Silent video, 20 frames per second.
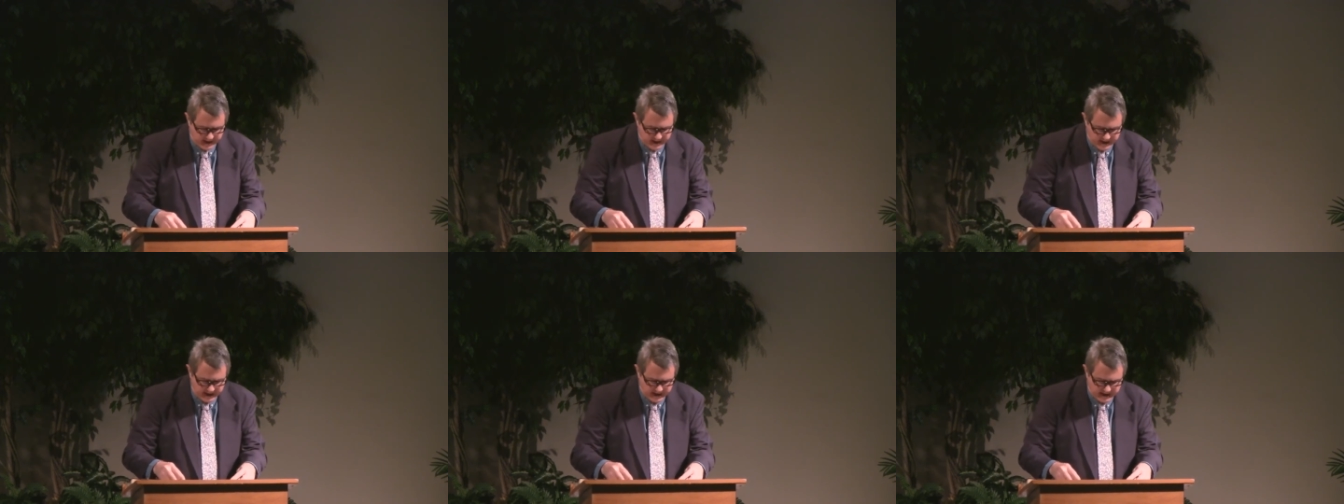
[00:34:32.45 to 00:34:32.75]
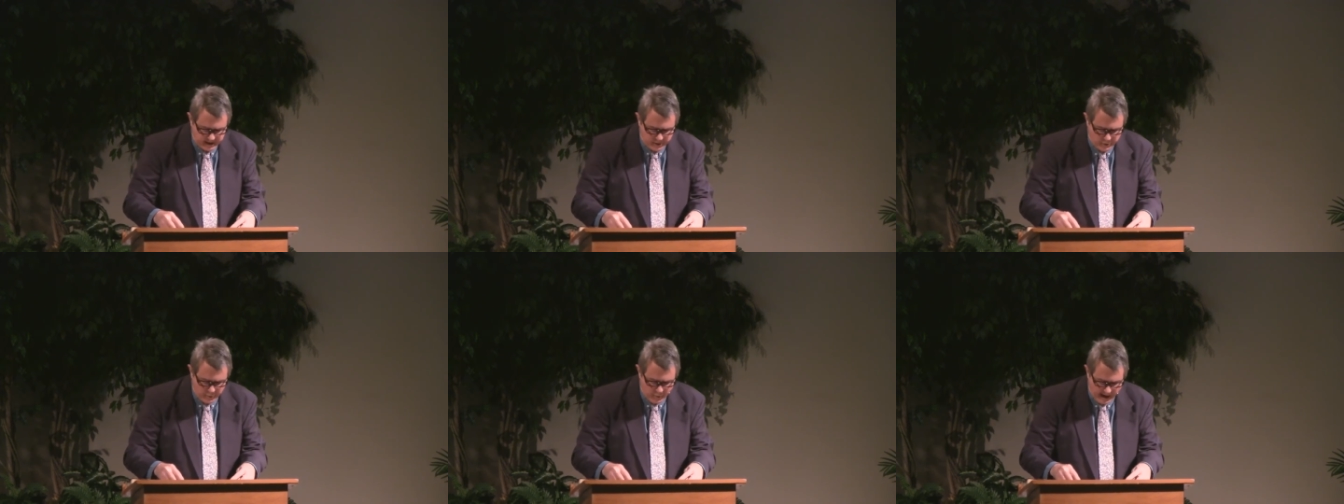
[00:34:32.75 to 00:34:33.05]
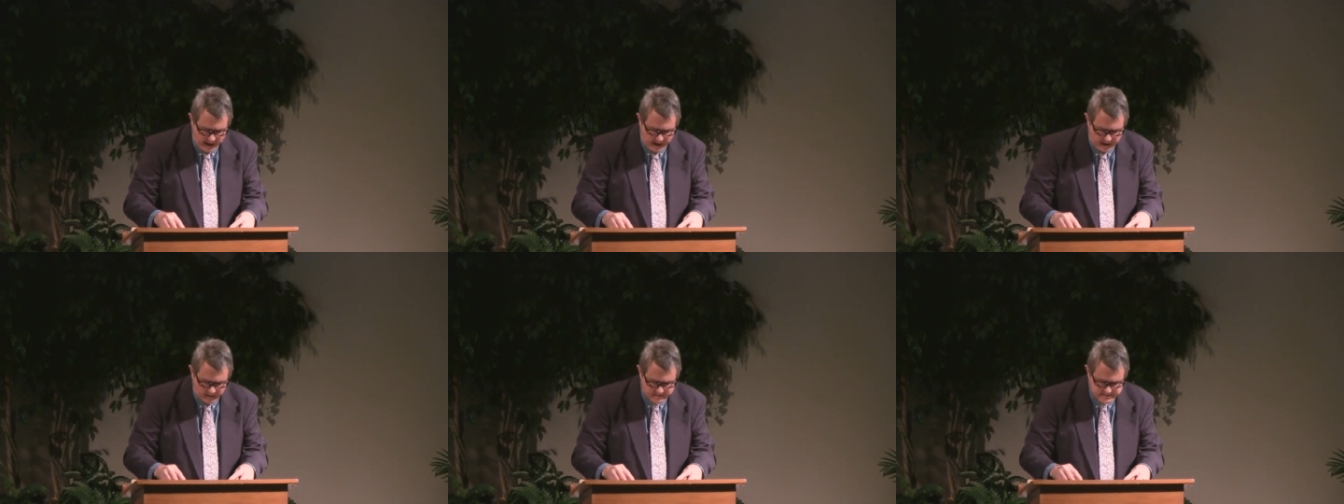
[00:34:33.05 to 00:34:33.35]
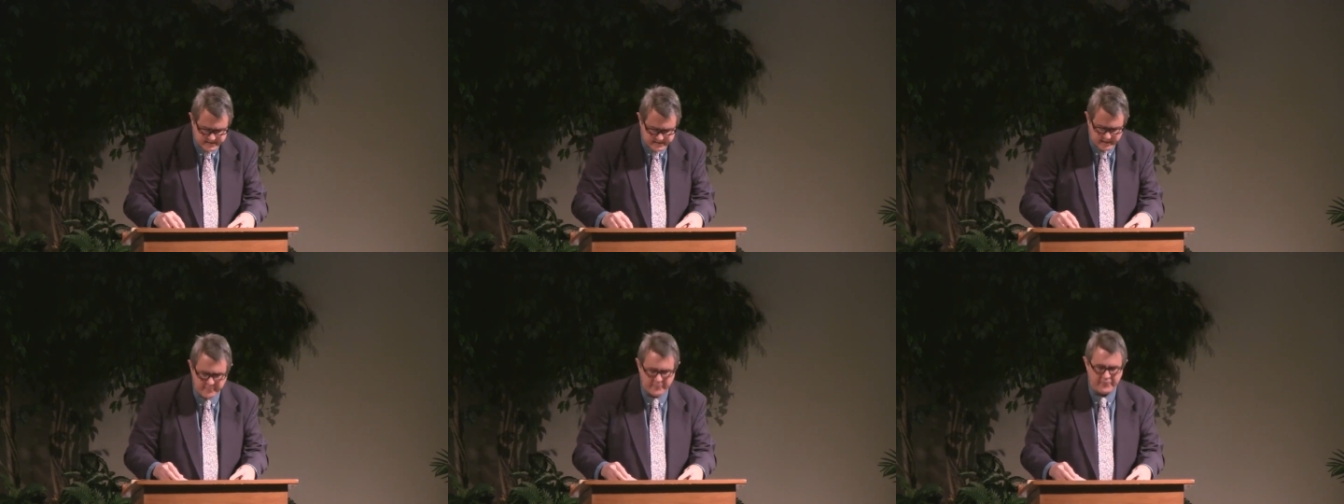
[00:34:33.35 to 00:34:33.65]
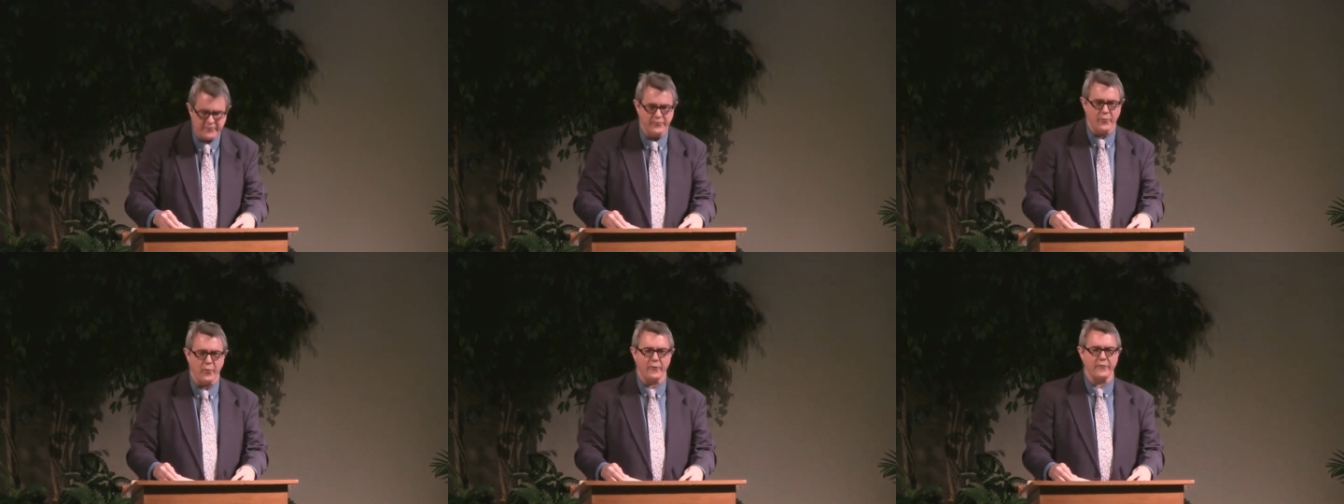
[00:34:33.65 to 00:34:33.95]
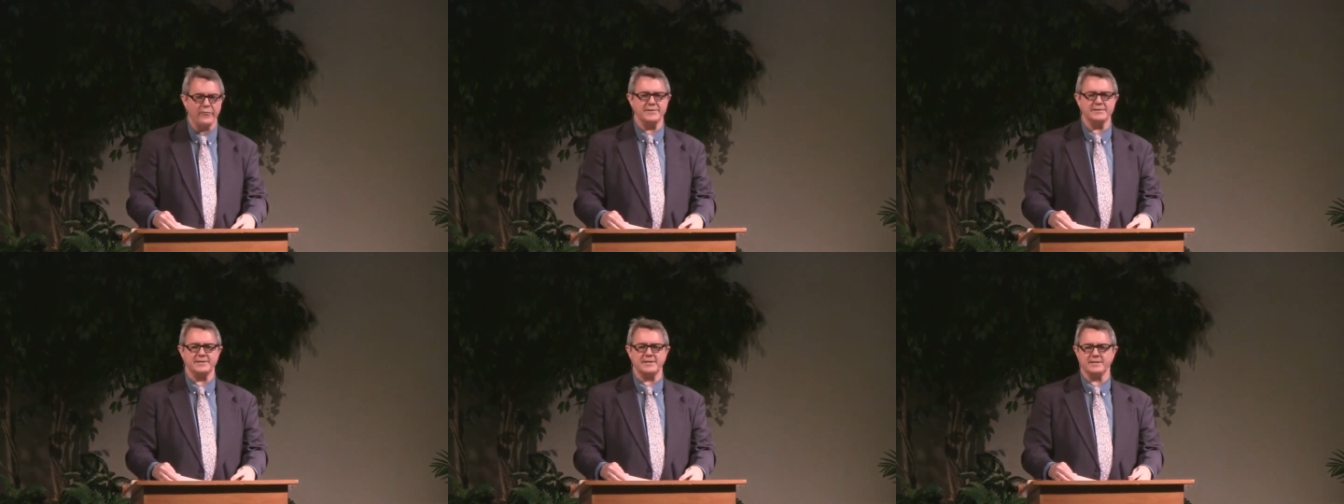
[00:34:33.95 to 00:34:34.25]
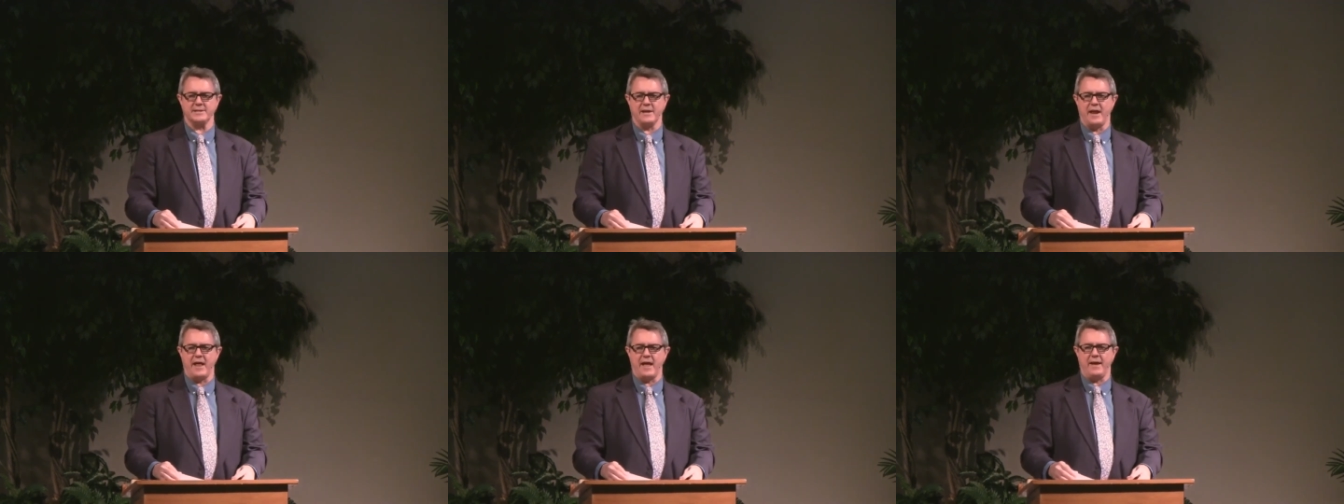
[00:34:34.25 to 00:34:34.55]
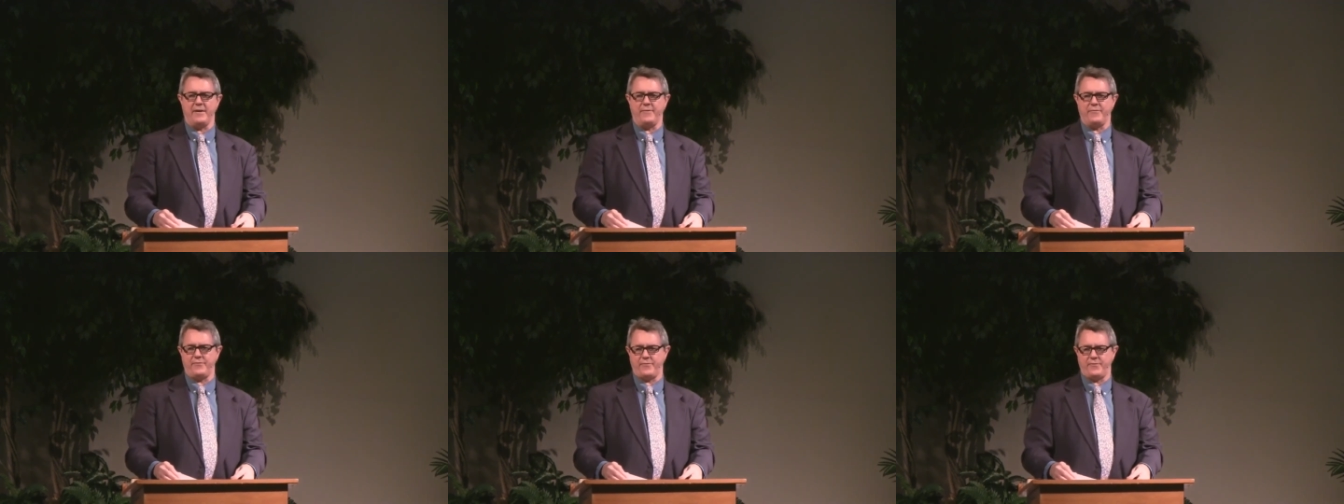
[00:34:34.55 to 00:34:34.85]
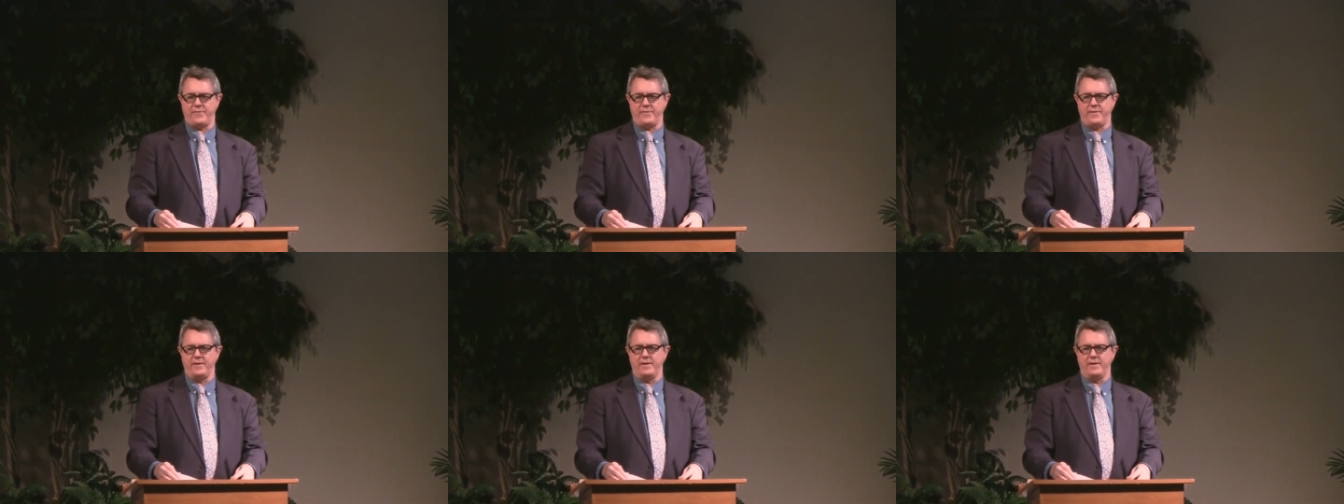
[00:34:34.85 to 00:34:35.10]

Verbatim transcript: He who angers him forfeits his life.